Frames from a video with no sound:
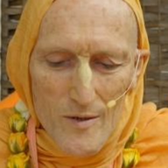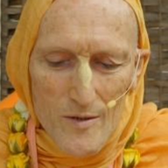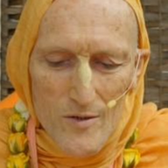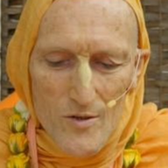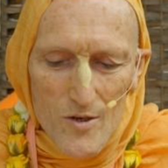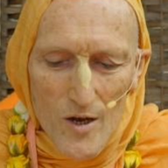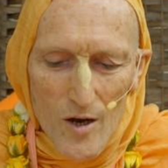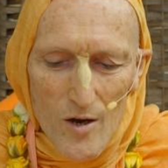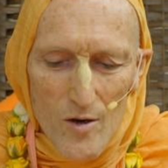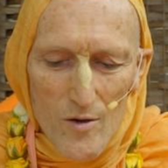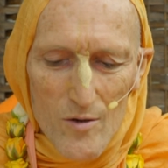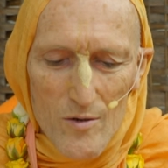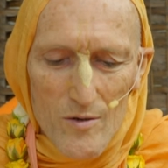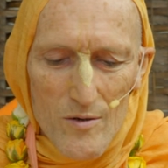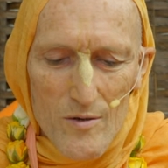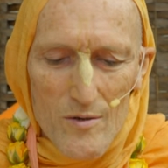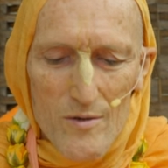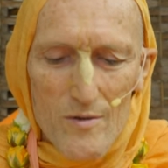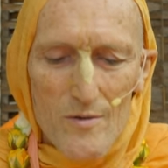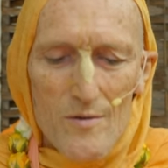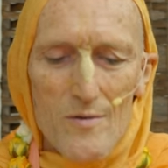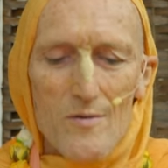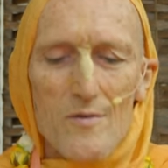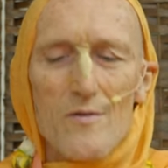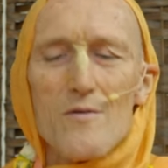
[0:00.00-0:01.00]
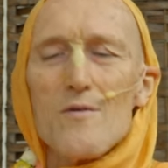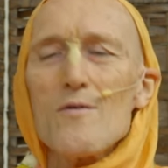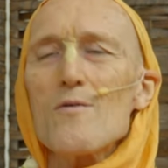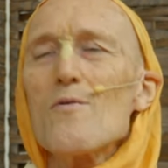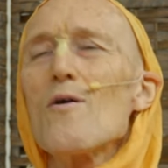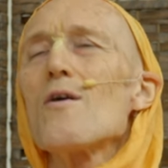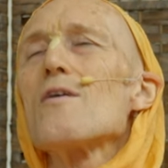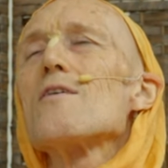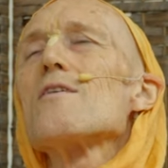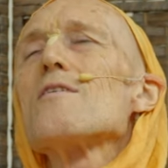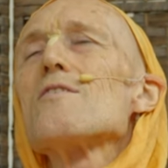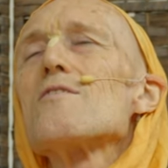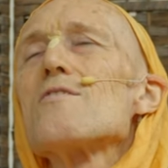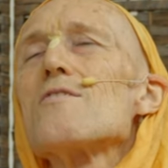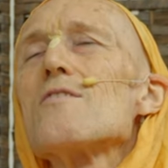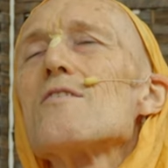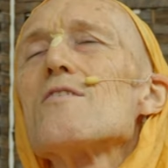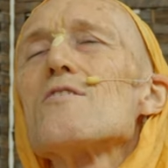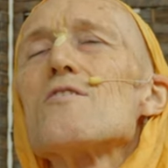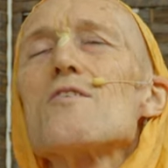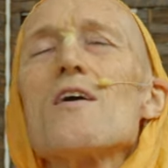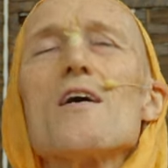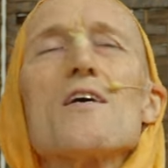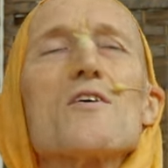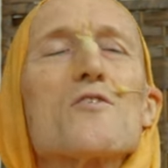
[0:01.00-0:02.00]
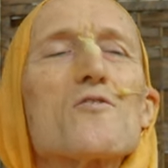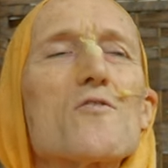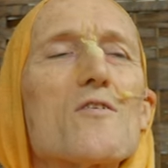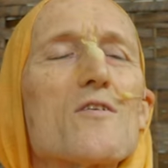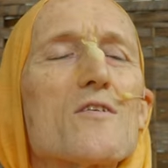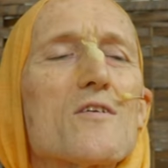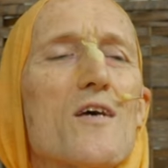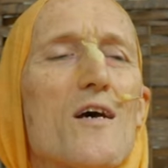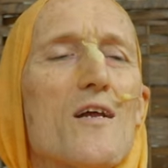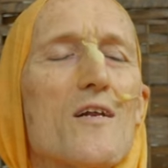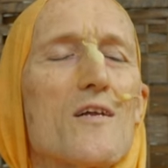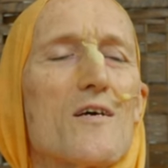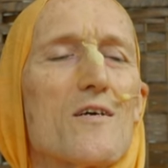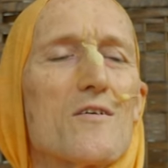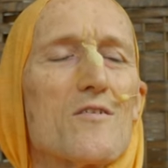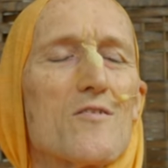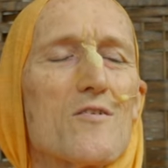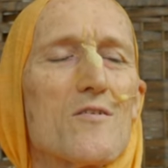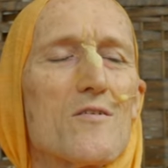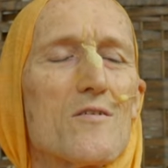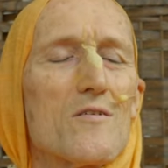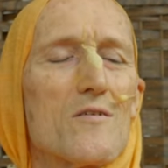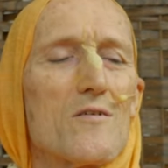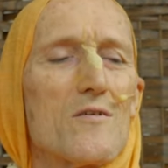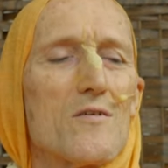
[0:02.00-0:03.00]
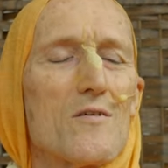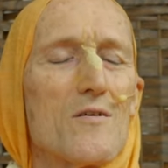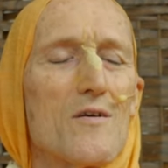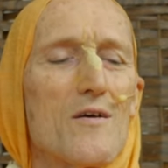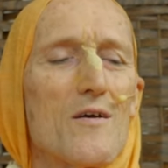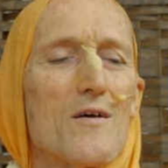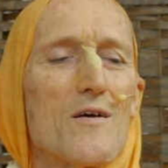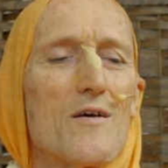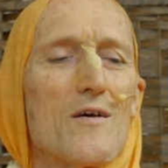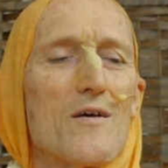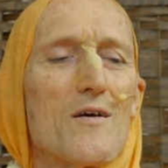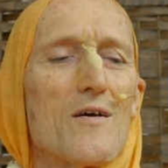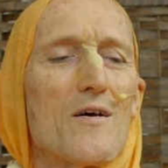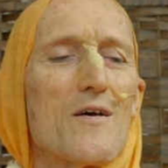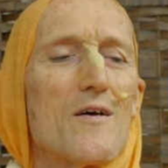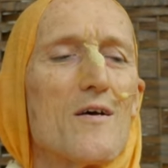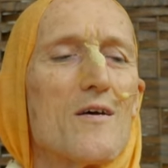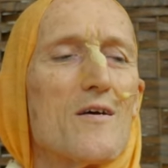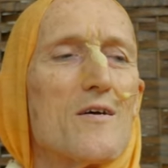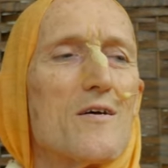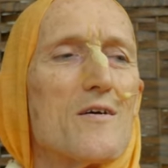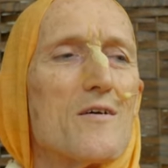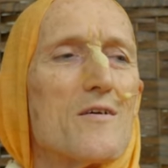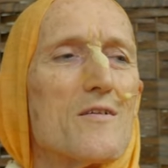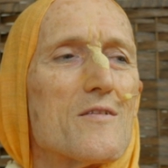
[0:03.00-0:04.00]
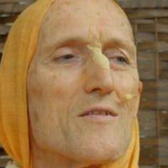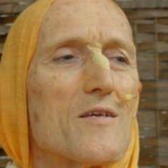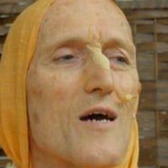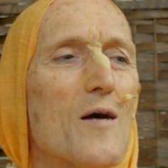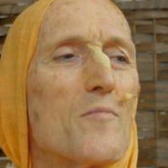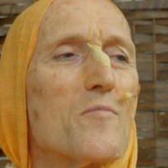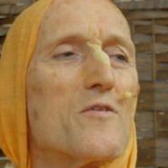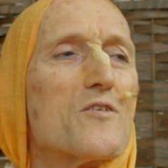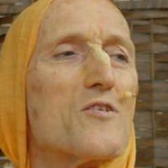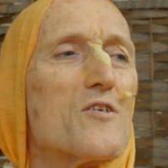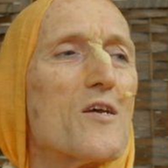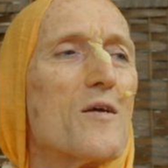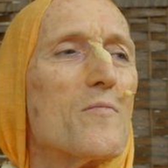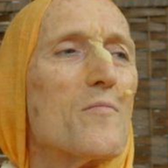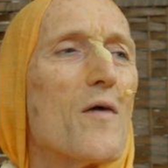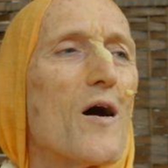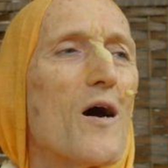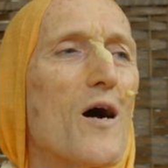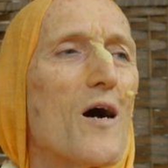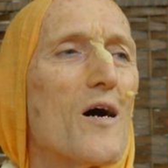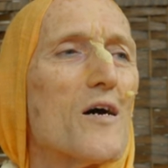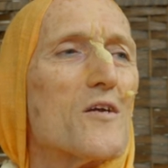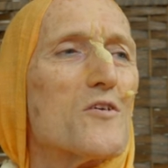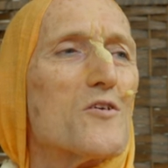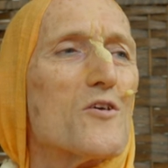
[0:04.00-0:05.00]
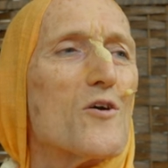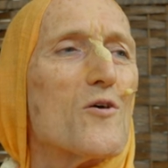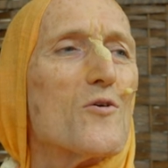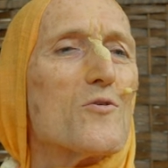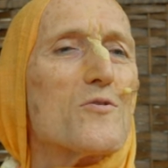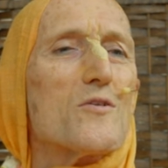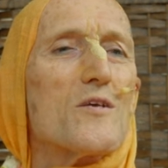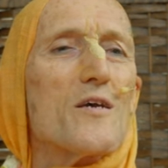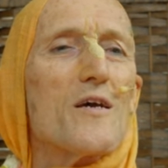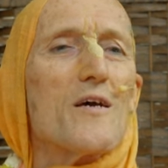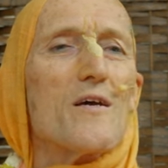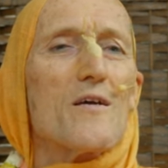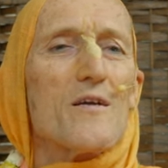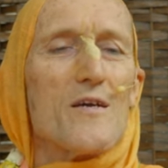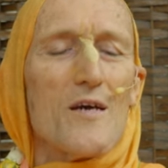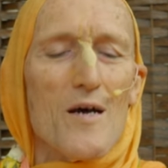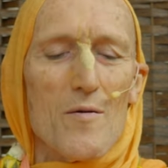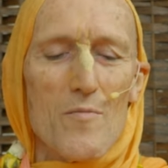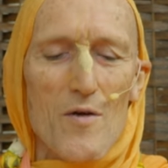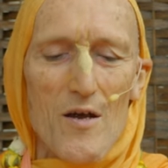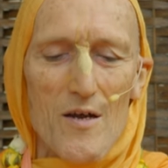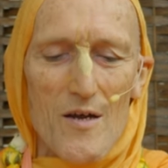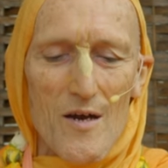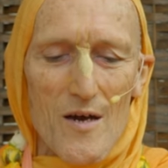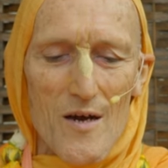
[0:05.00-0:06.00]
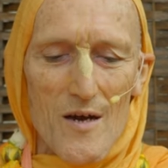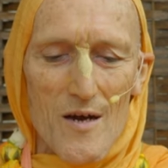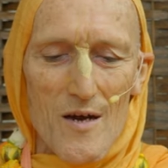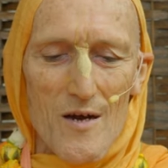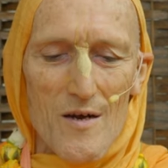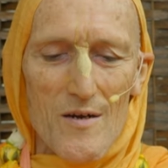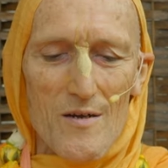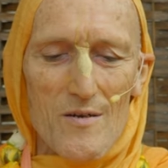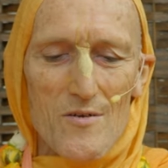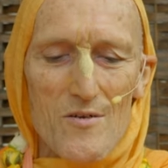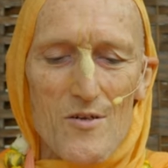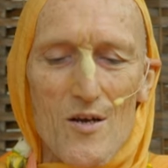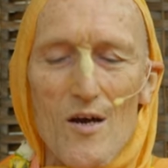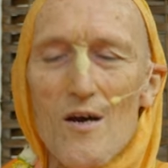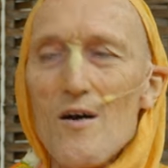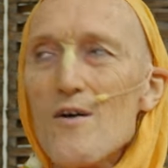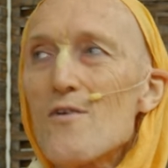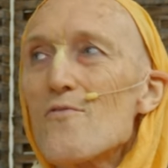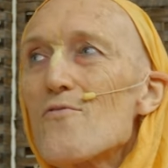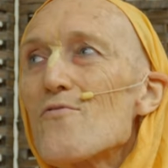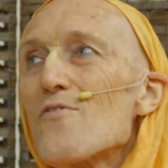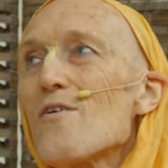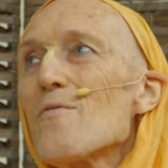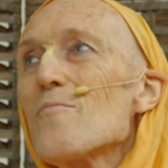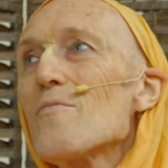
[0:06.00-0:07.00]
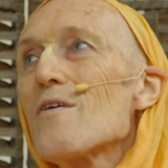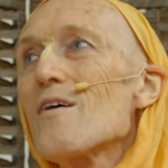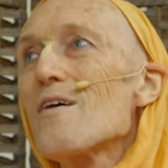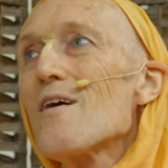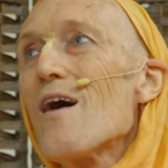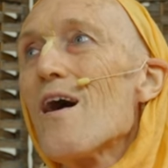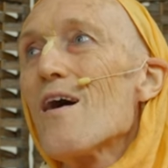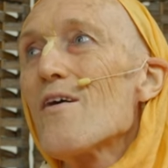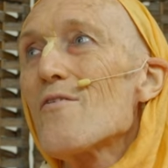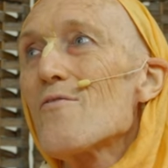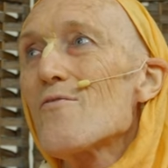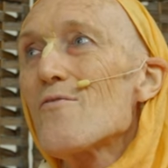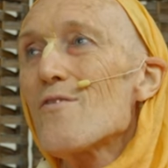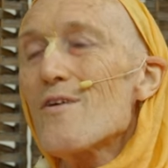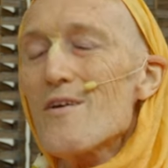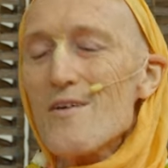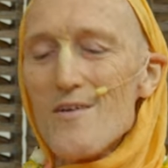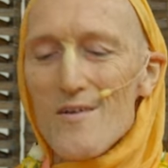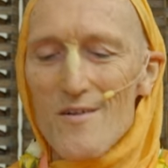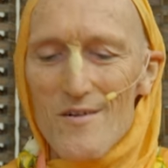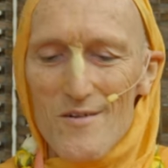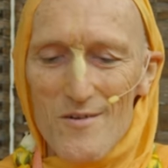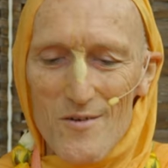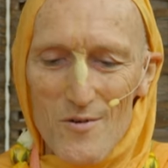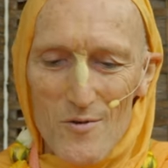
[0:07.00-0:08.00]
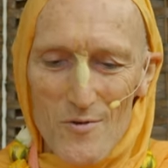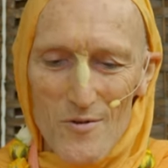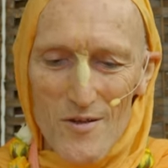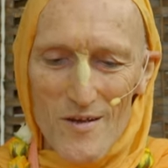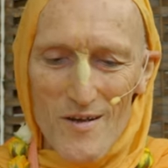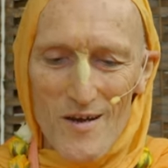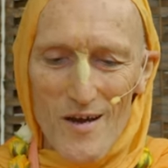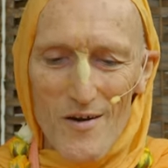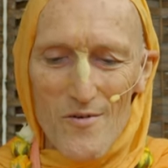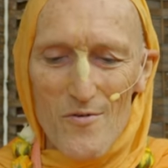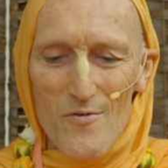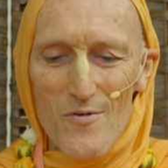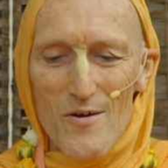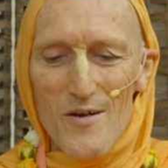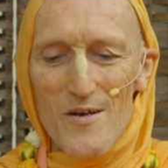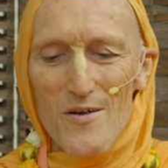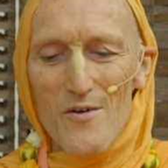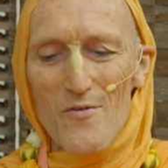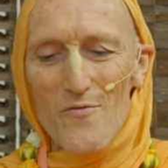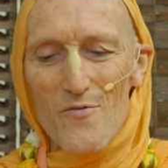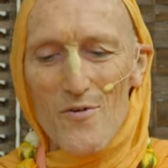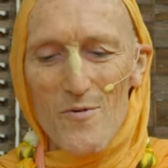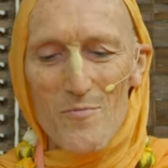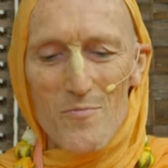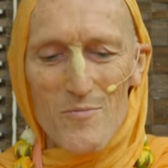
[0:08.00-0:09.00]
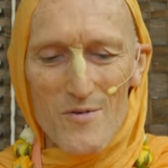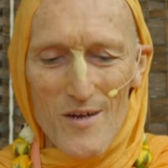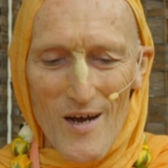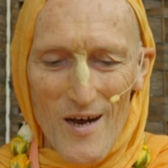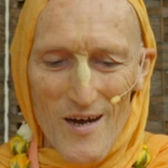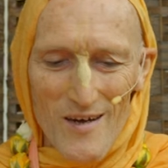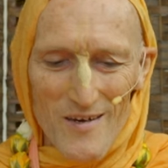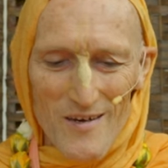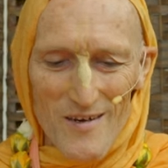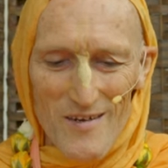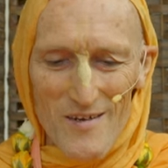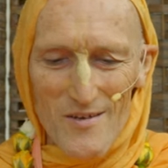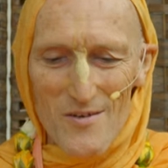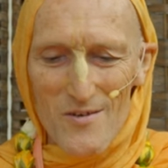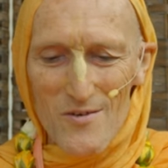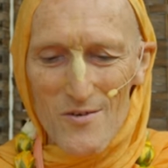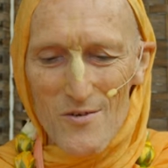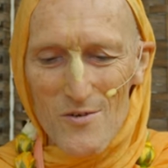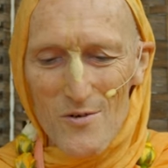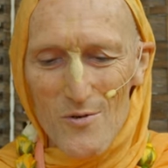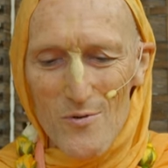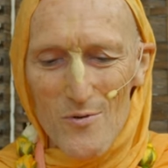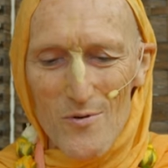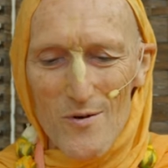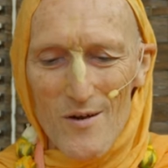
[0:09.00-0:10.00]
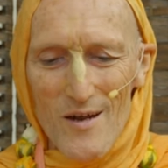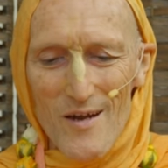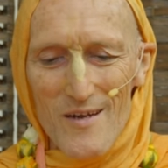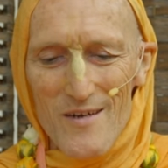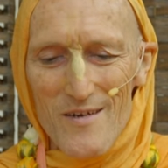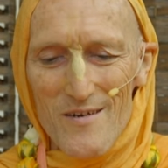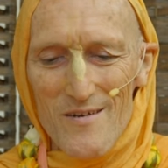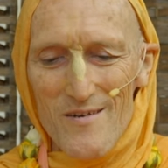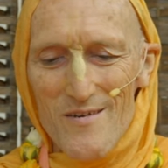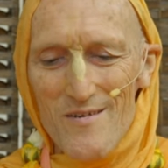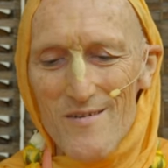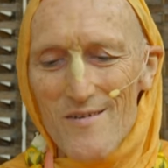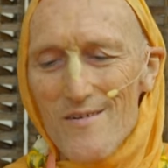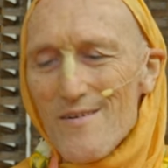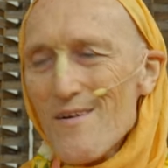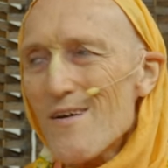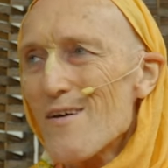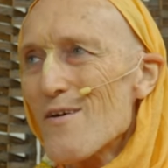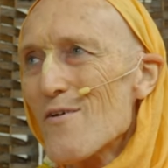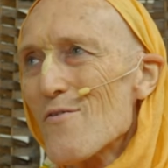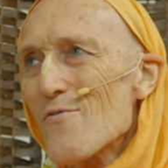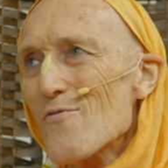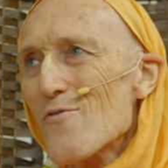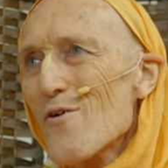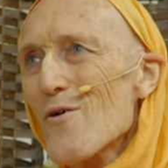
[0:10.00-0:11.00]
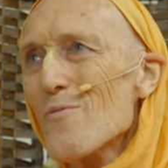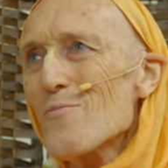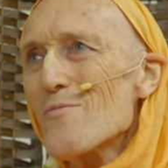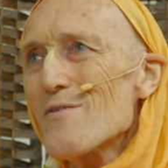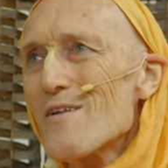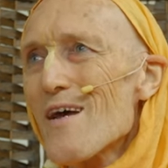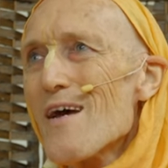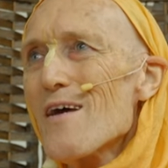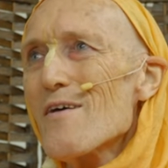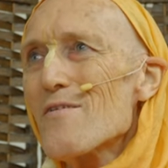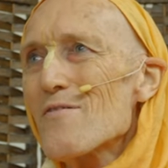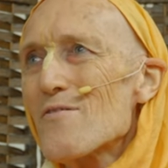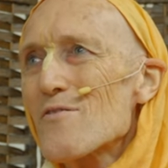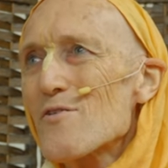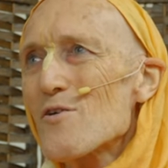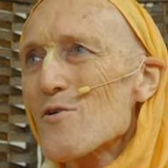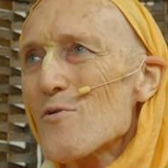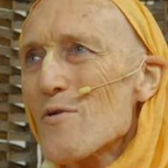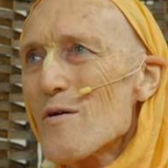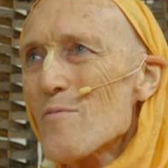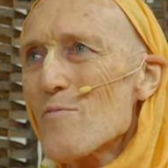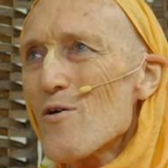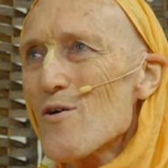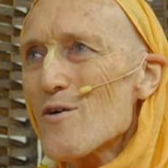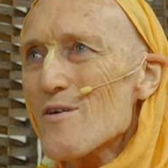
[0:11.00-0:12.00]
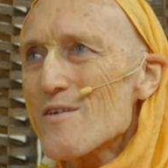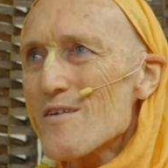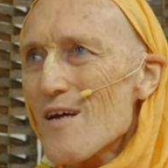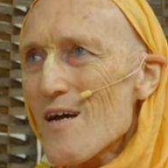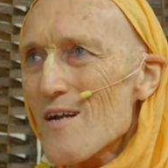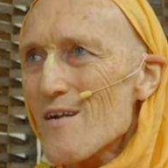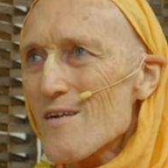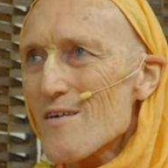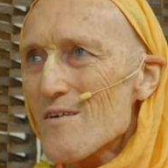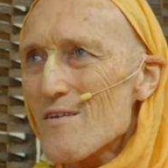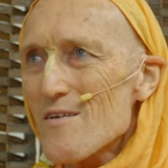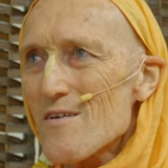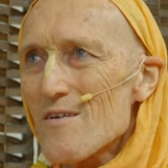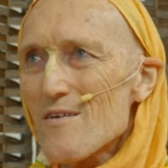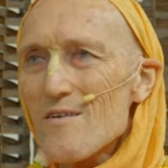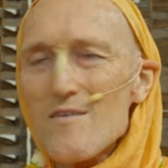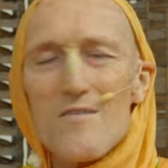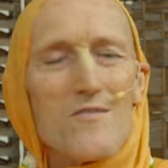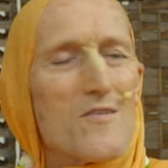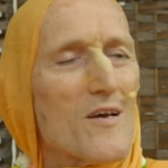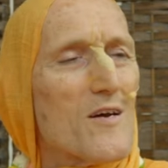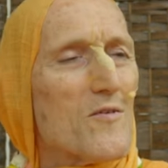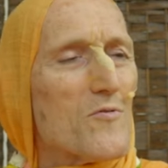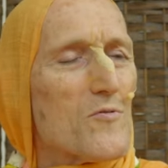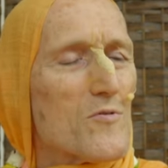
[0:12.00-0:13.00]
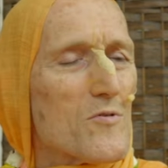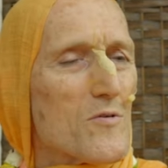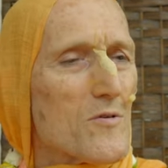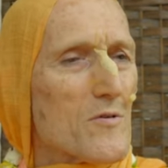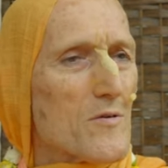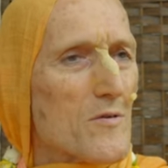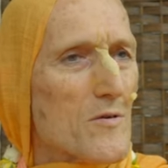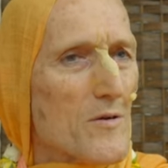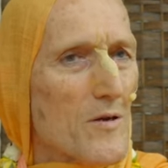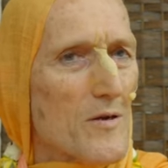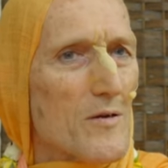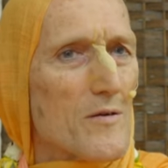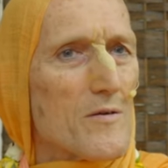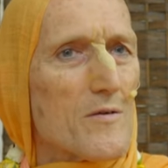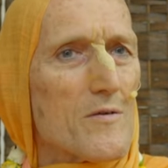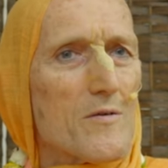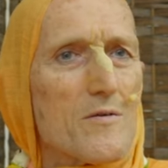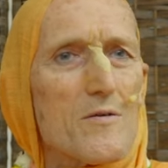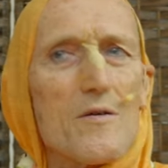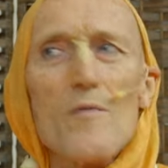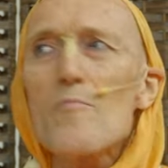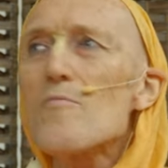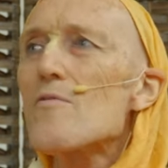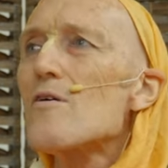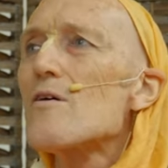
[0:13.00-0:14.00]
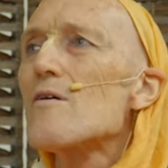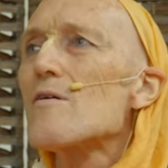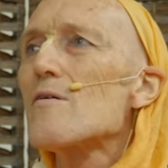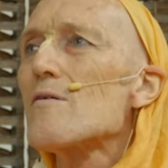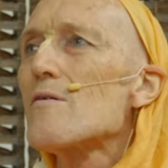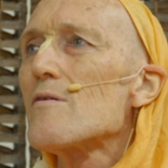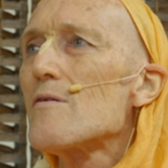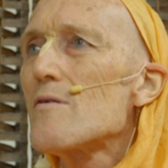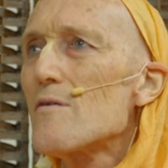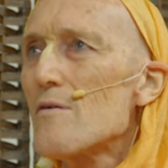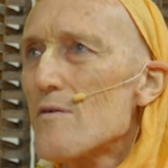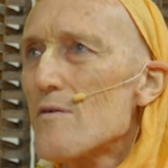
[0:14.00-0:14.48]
so, what does the Shastra tell us? Tamasima Jyotir Gamaya. Turn from the unreal to the unreal, from darkness to light from death to immortality. Sounds like something